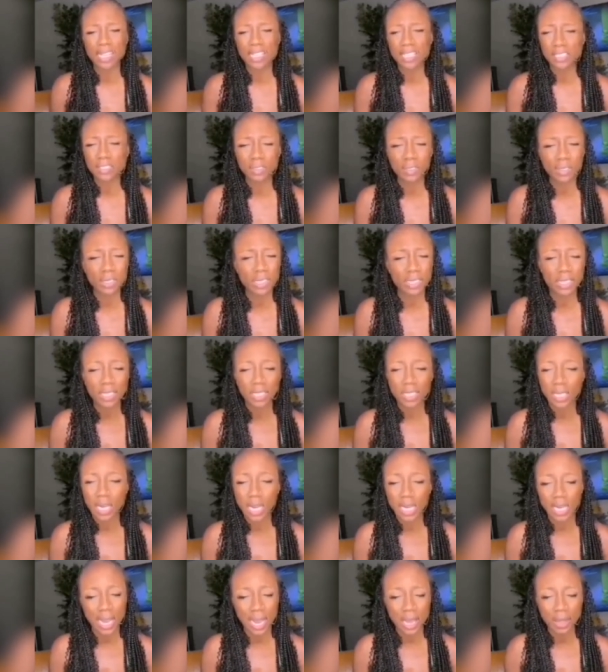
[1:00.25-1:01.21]
I didn't know that the
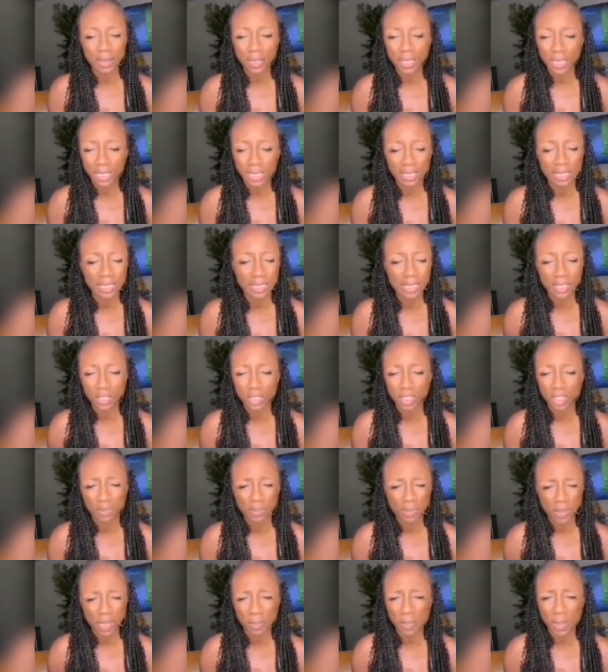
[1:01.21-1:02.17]
account linked to
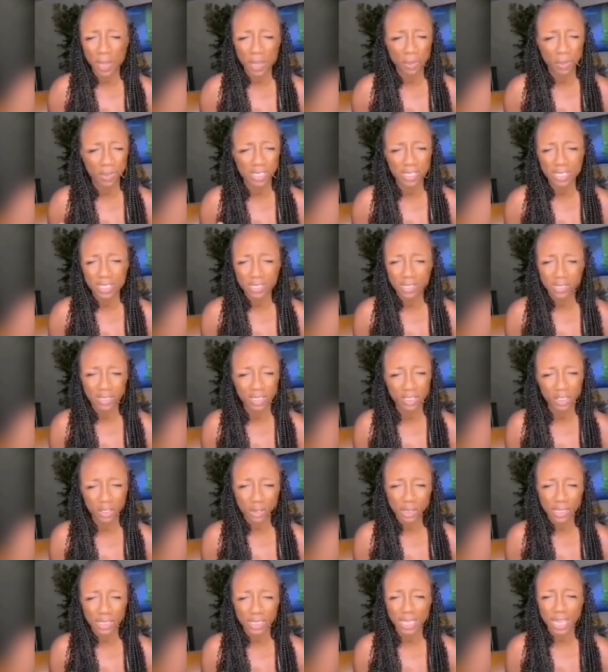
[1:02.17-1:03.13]
the PayPal was still
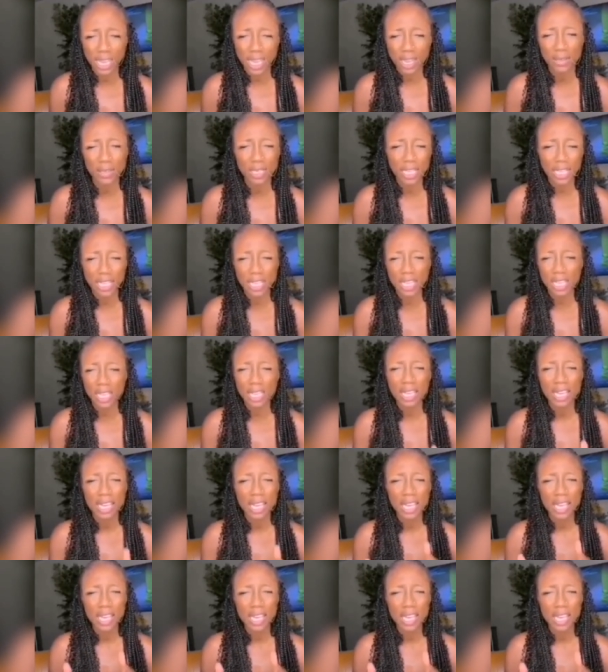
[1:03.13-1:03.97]
the joint account. He